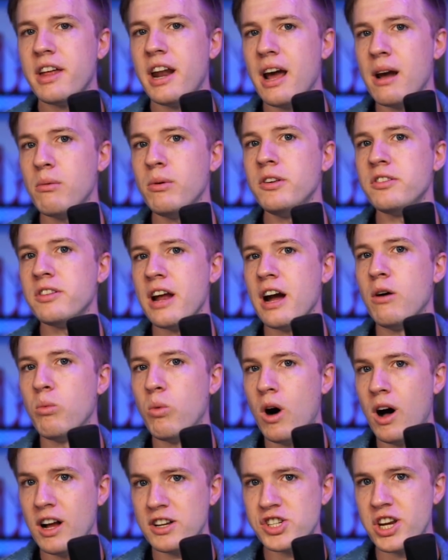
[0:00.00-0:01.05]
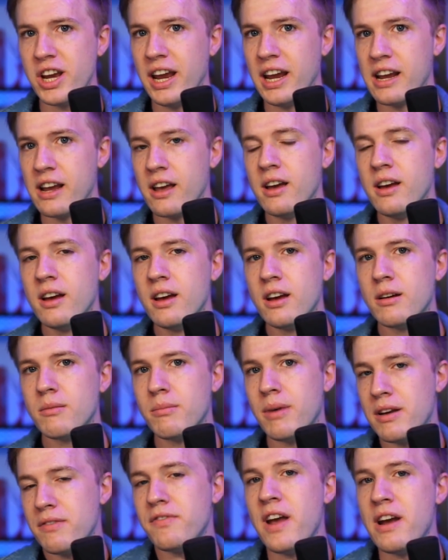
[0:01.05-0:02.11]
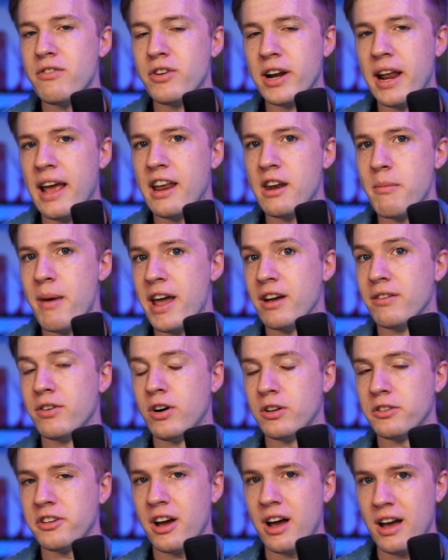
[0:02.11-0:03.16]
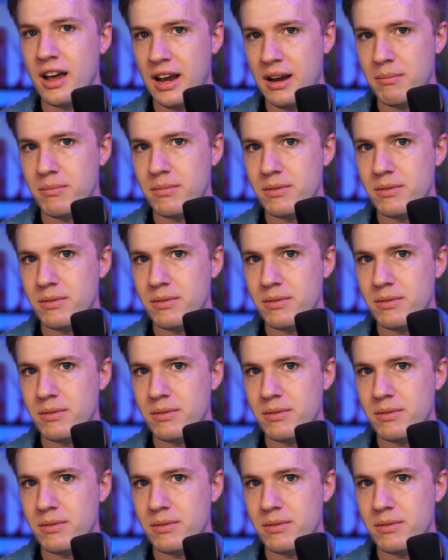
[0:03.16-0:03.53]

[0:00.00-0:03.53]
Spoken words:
I was now watching my favorite anime of all time.